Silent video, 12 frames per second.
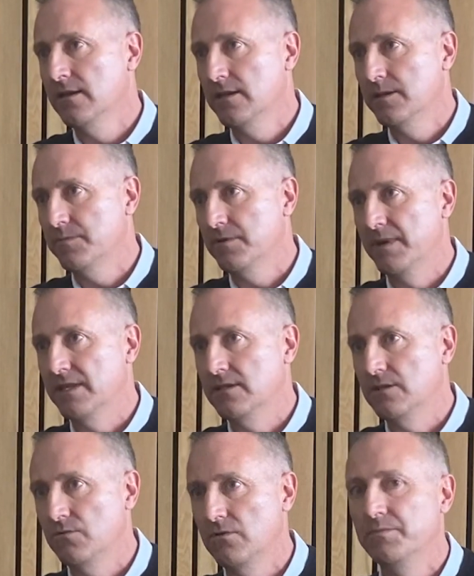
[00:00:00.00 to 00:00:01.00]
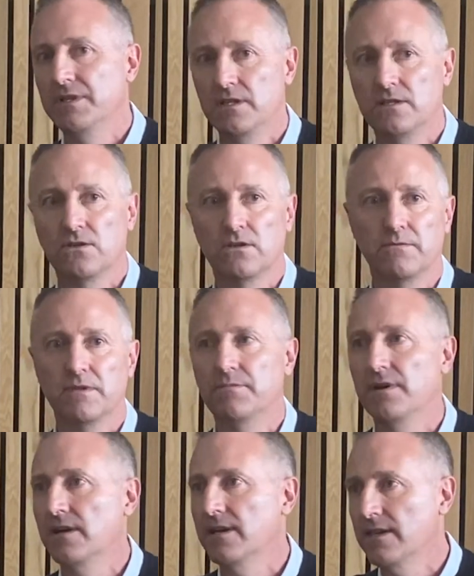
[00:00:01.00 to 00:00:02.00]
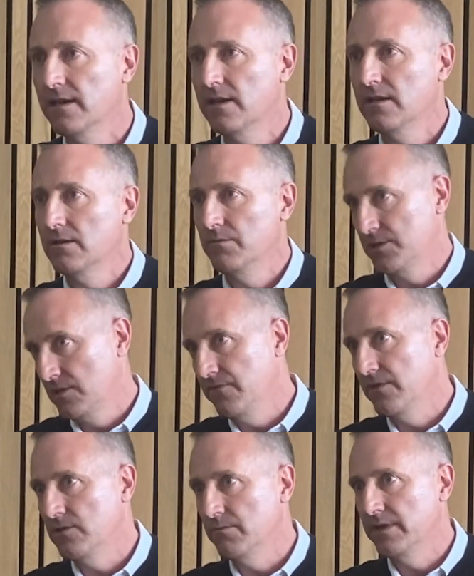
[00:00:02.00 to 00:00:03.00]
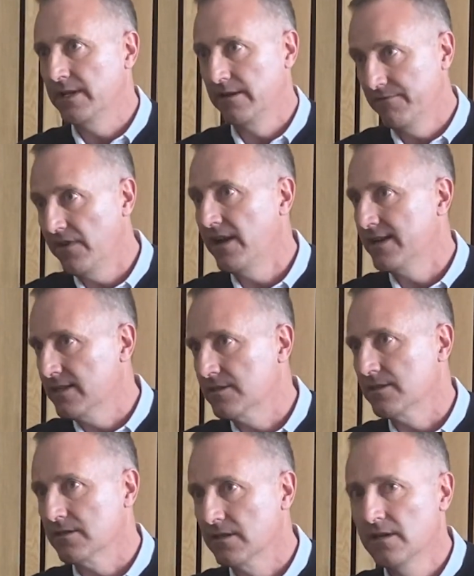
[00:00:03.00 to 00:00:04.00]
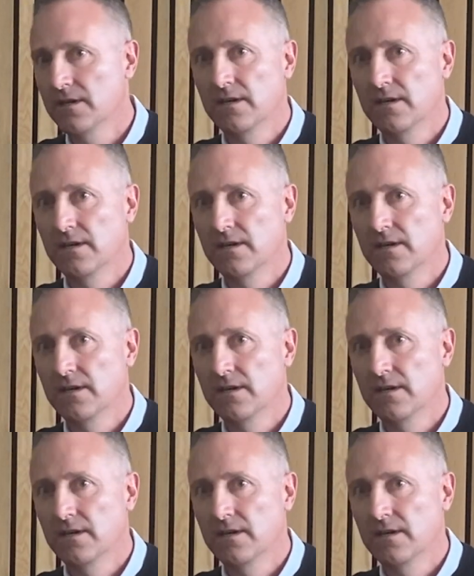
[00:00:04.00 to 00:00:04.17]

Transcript: implemented, will be determined by which division we're in and finances.